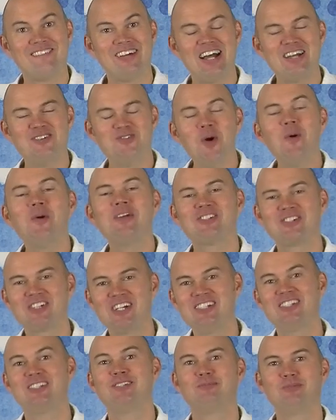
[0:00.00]
I know it's
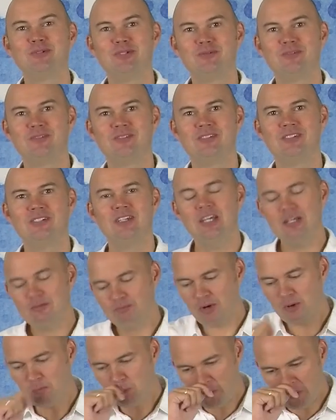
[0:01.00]
challenging people.
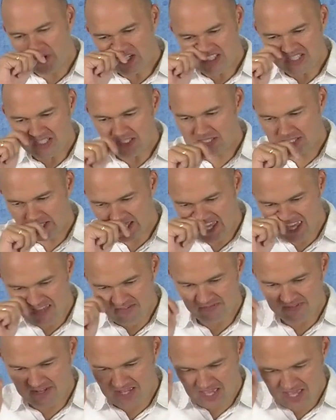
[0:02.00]
But what did they
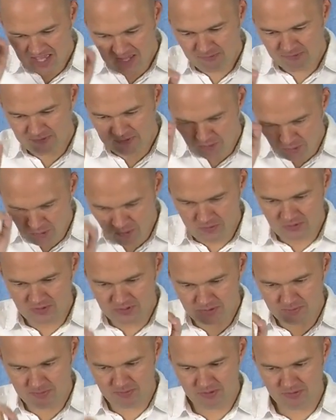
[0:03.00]
have? They have the Holy
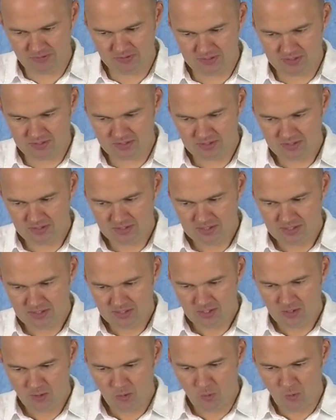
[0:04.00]
Spirit,
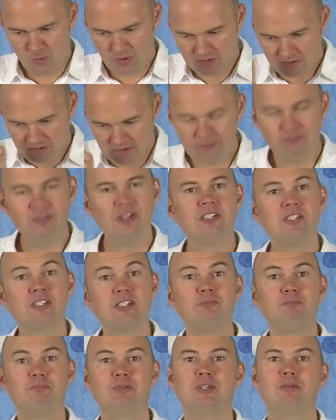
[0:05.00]
who are
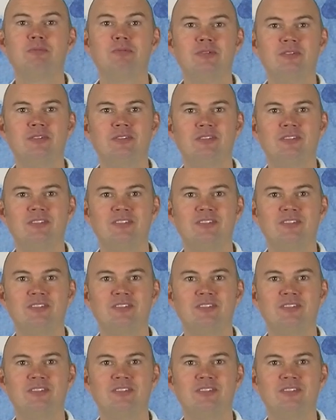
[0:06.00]
convincing people